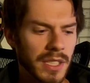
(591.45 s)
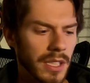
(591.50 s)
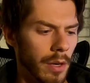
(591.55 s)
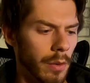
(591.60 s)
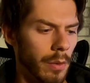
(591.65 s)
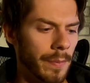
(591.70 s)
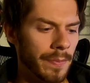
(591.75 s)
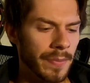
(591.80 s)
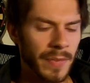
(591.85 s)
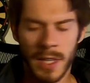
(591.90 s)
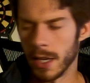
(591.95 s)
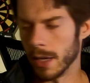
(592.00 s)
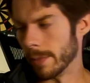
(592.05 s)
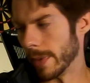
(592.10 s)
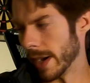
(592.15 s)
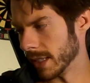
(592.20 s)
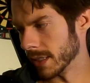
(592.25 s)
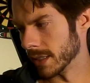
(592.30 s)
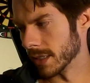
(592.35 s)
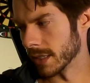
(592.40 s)
So in
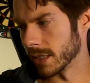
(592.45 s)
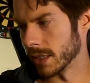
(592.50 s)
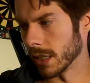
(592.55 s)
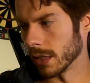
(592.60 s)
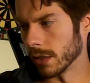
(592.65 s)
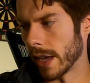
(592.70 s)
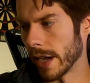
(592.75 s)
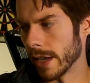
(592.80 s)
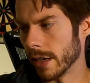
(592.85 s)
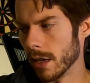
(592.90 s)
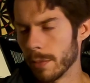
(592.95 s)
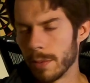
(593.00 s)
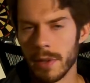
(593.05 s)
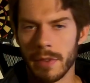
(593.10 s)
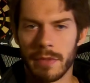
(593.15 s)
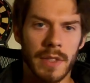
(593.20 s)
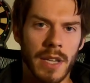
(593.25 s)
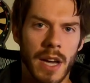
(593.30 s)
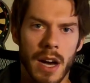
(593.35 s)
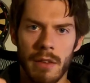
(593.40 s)
my existing lineup,
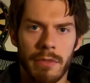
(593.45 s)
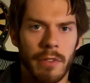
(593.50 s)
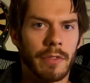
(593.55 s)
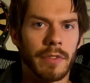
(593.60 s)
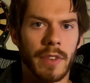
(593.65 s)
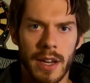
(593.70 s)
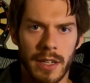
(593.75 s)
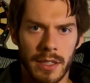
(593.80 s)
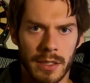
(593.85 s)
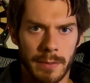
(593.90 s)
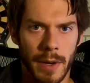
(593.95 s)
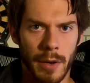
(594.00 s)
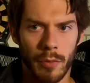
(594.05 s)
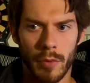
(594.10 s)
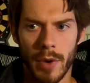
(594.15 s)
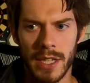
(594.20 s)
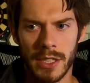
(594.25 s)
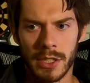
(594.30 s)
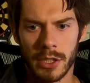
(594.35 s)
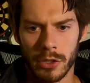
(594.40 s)
if the Alphafly is my
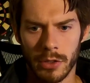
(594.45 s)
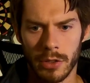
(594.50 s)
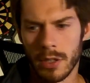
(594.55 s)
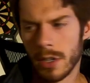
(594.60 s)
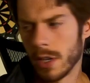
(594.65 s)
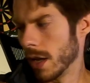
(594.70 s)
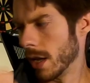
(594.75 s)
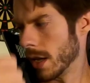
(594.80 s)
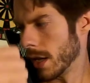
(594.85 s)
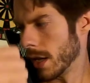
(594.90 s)
racer,